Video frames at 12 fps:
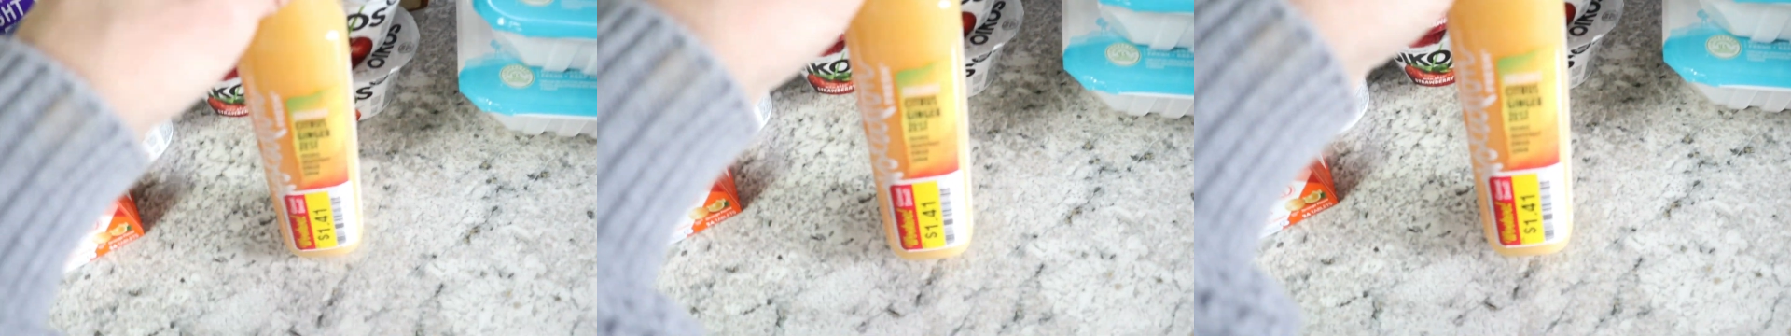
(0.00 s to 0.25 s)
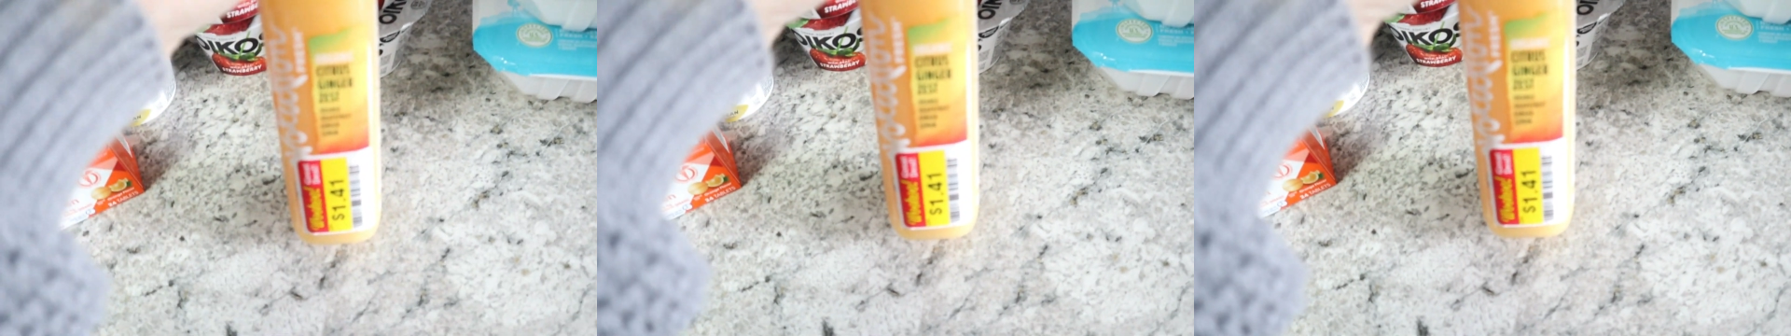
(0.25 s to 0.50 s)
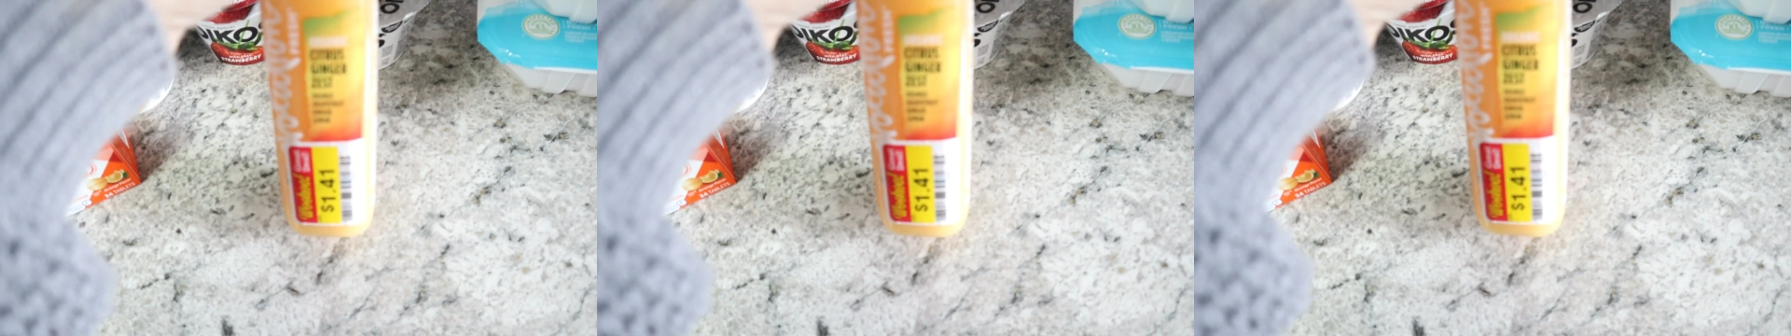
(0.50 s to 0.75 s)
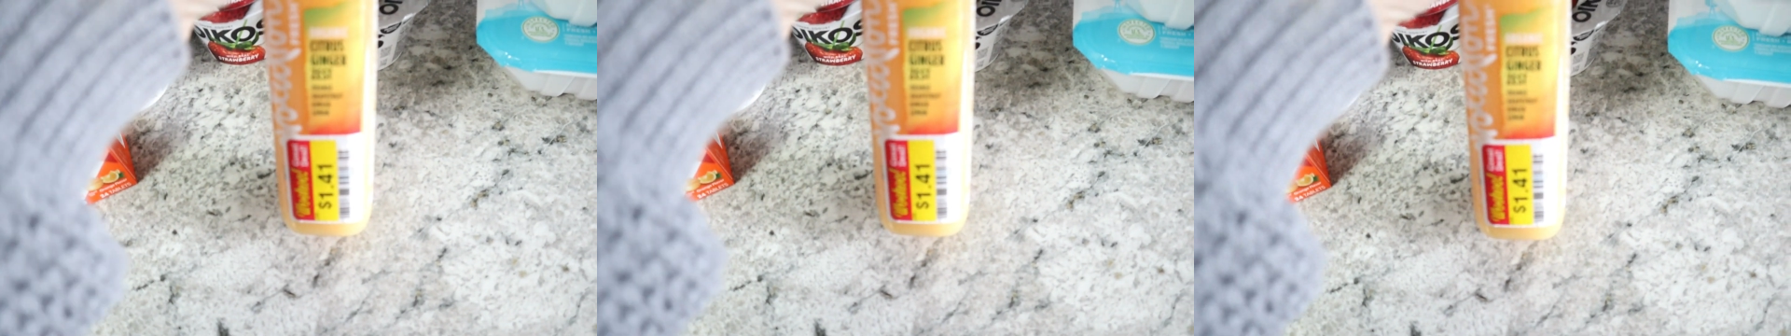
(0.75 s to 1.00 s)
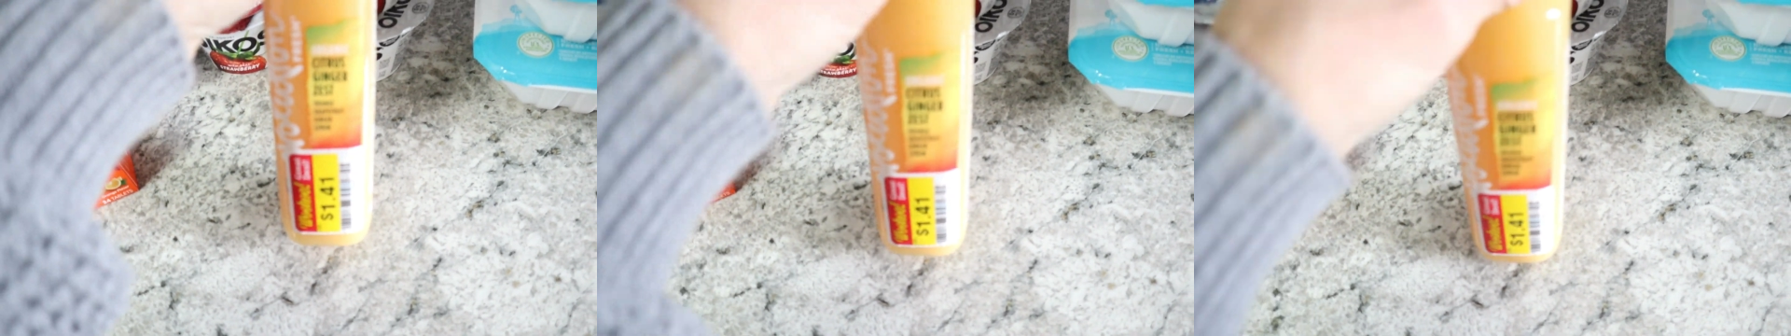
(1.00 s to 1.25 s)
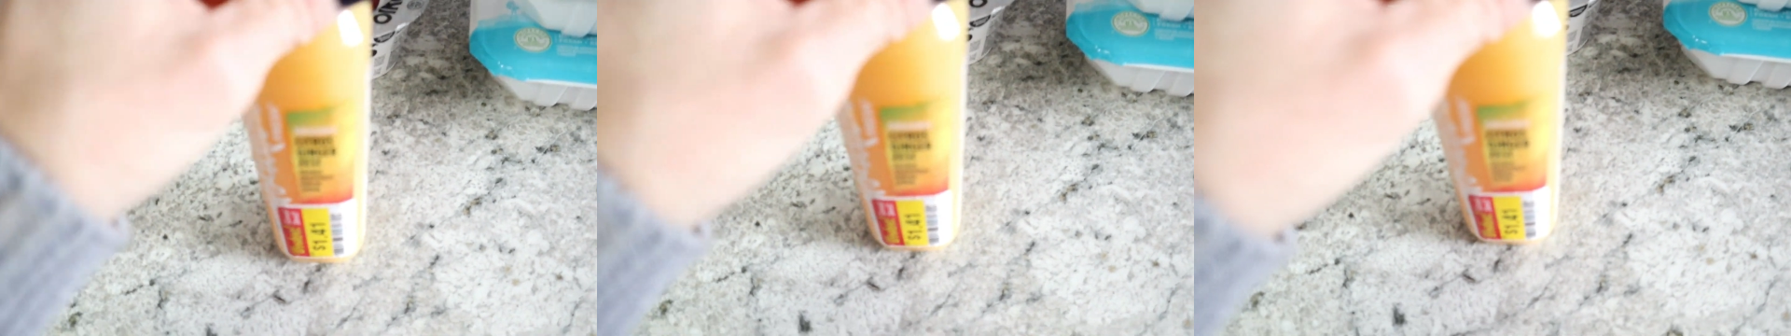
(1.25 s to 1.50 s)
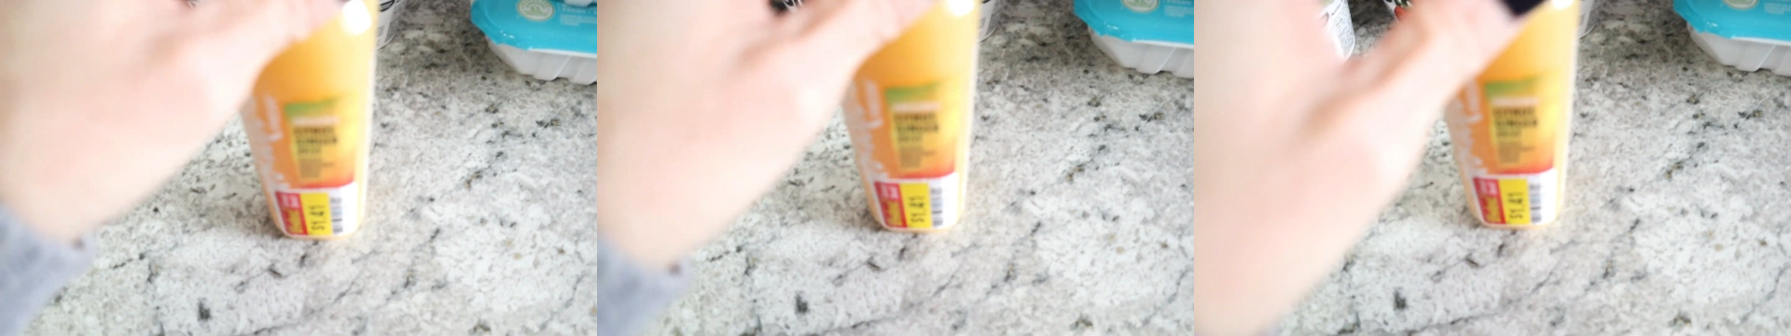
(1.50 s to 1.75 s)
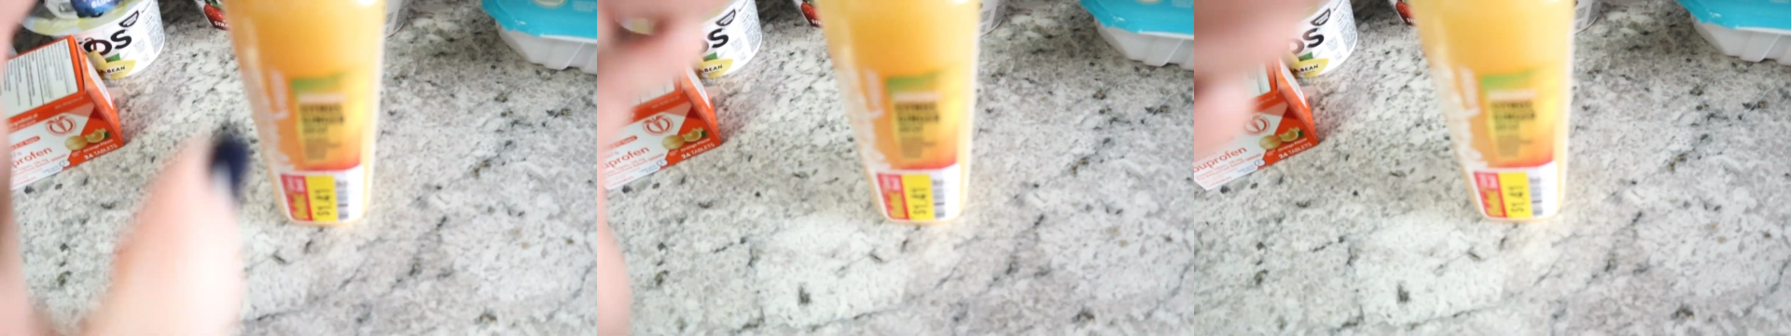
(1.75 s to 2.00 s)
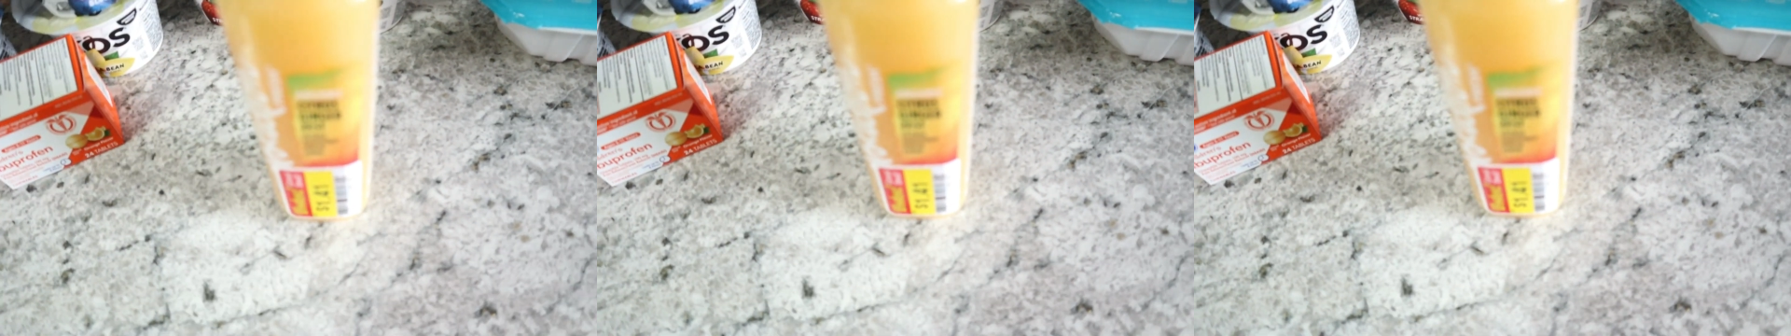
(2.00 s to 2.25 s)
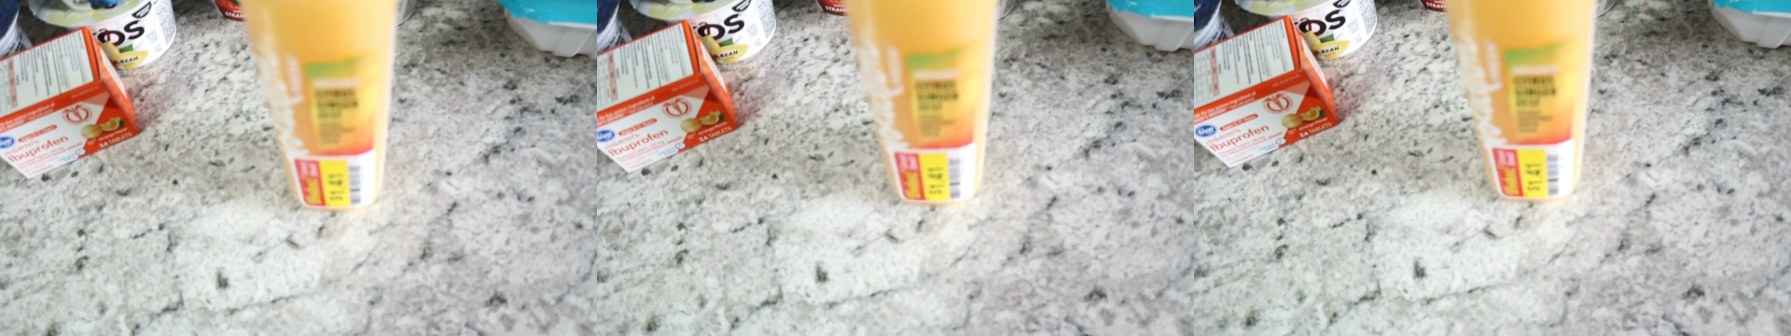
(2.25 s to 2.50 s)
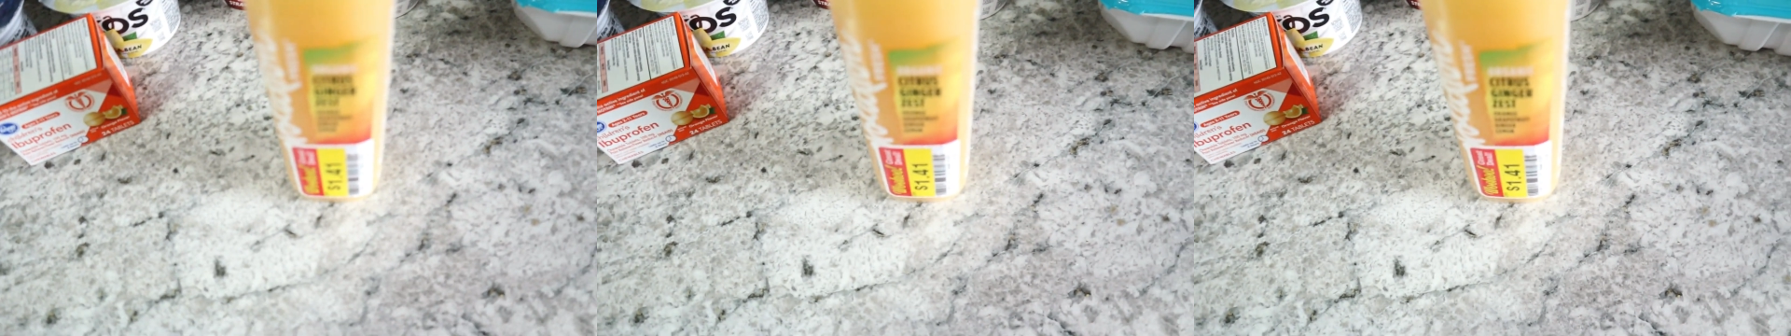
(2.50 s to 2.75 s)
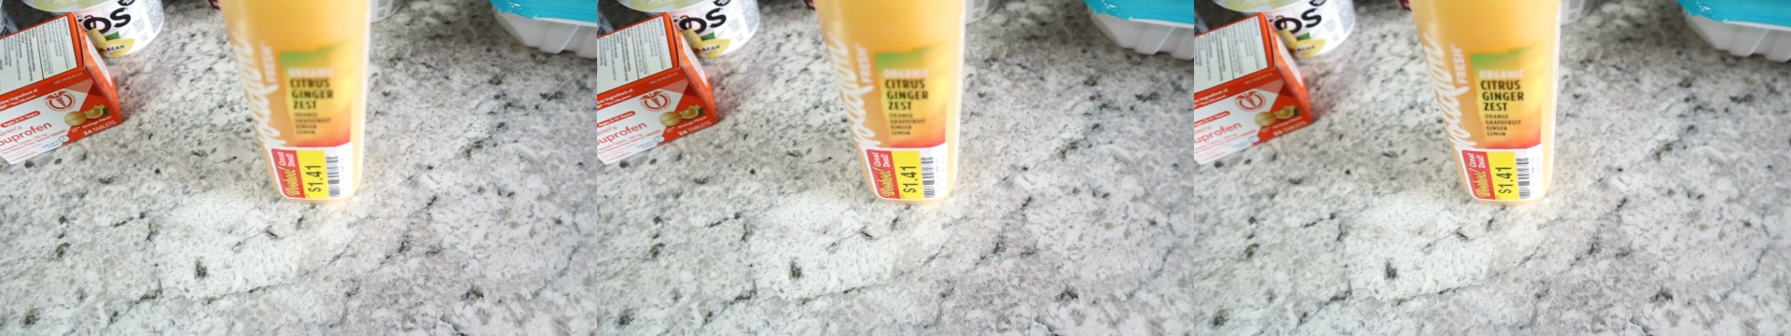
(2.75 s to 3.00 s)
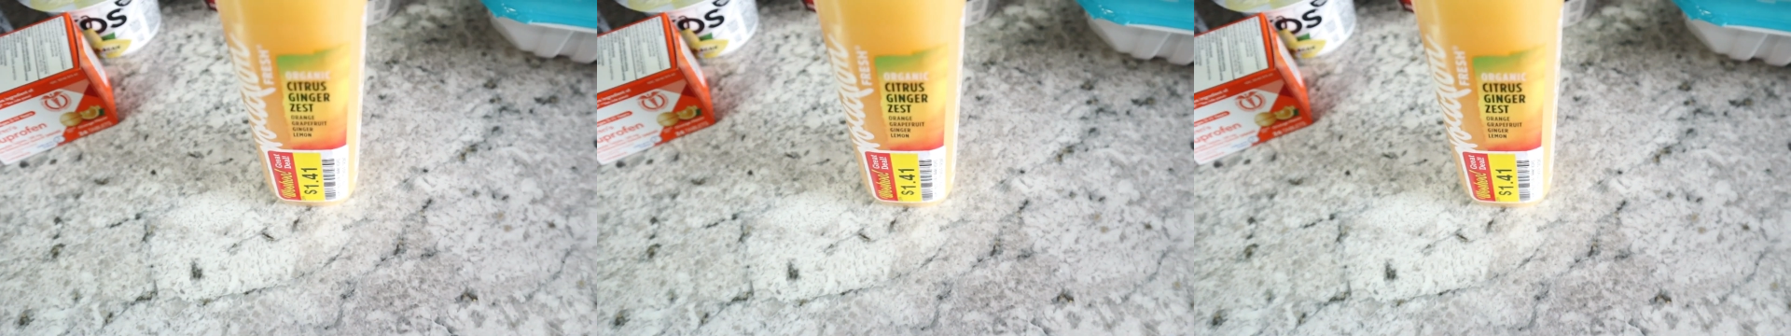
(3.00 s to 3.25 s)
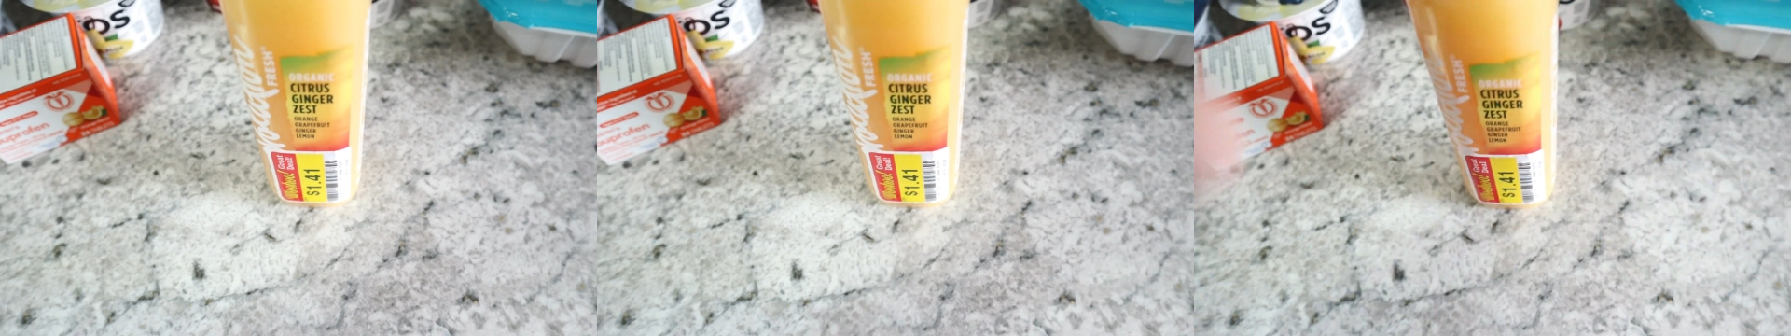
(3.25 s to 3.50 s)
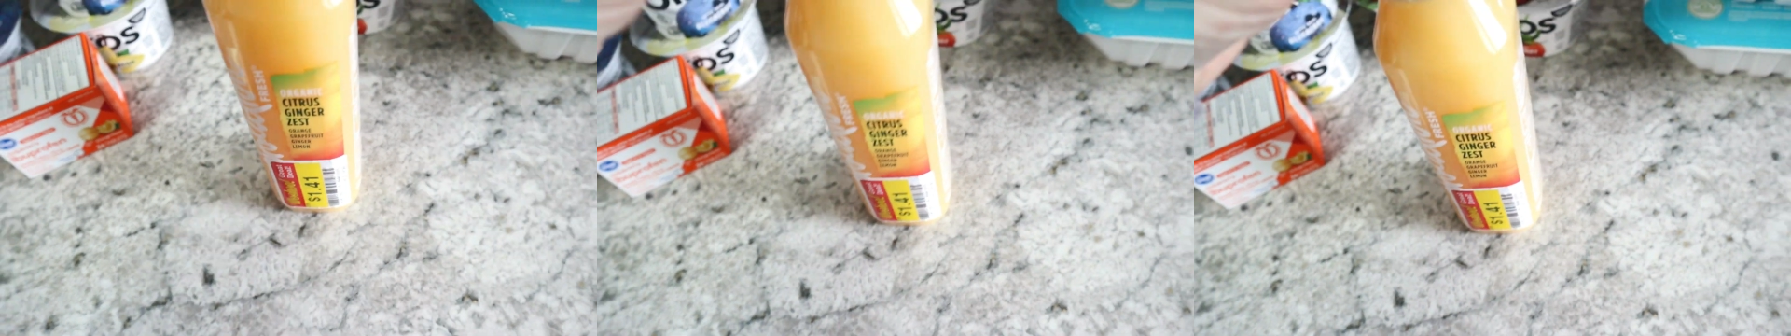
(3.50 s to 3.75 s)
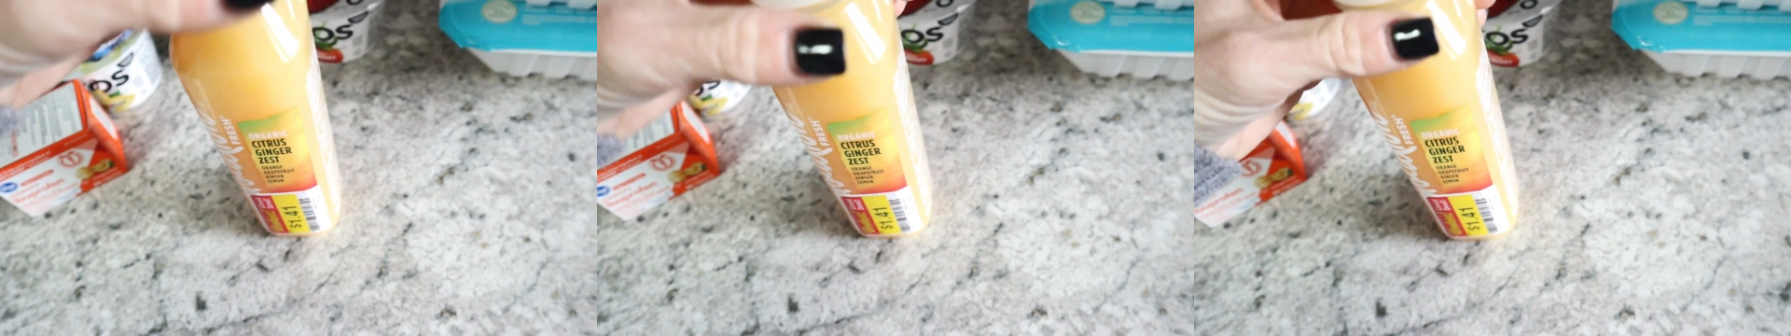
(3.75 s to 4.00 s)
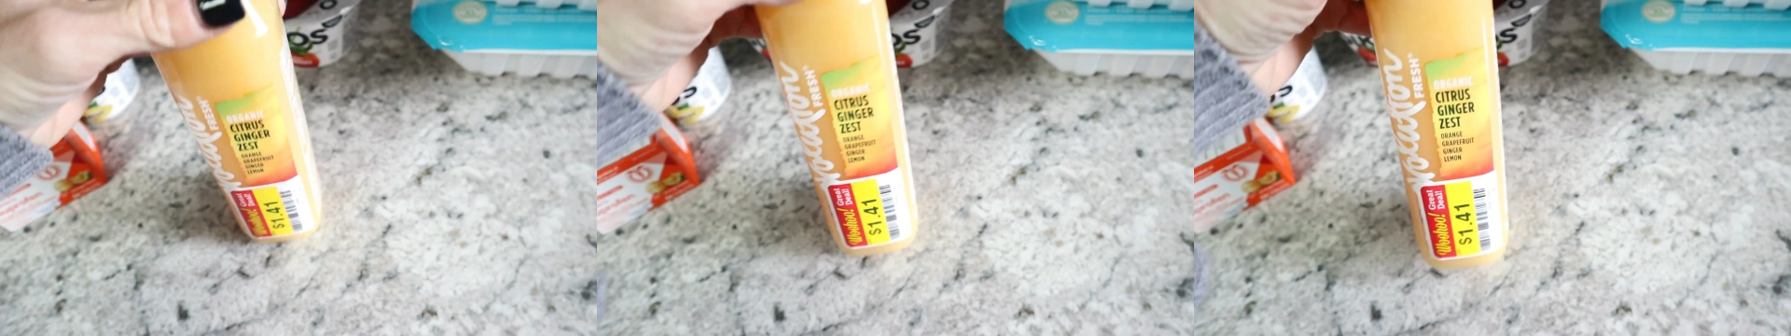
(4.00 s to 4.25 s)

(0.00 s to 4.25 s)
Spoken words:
[unreadable: no face in view]